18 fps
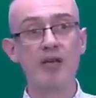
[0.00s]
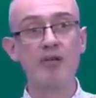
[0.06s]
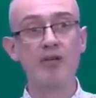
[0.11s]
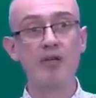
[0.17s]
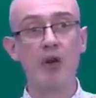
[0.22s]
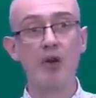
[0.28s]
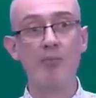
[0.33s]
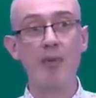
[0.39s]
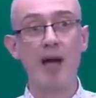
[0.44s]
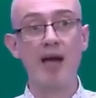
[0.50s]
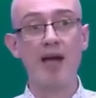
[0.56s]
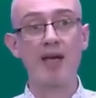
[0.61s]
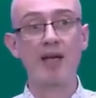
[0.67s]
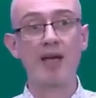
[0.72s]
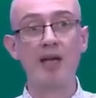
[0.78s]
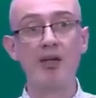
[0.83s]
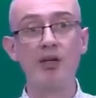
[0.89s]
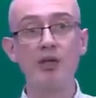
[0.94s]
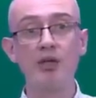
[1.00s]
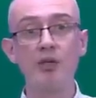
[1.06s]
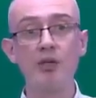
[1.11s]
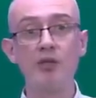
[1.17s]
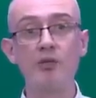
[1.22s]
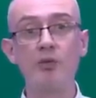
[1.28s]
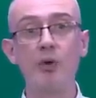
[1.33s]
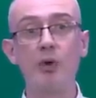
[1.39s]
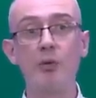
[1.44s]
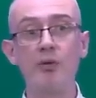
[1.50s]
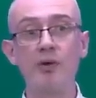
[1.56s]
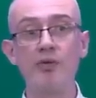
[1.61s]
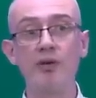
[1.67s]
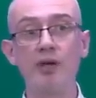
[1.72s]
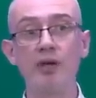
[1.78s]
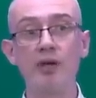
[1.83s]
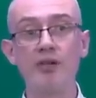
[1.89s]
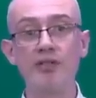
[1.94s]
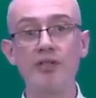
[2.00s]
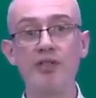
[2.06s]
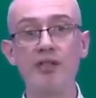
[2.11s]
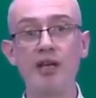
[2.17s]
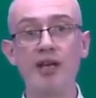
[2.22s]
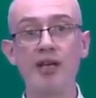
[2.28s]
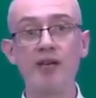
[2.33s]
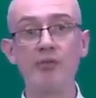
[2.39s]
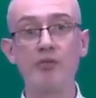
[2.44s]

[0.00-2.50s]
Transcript: Go back and use what we've learnt today.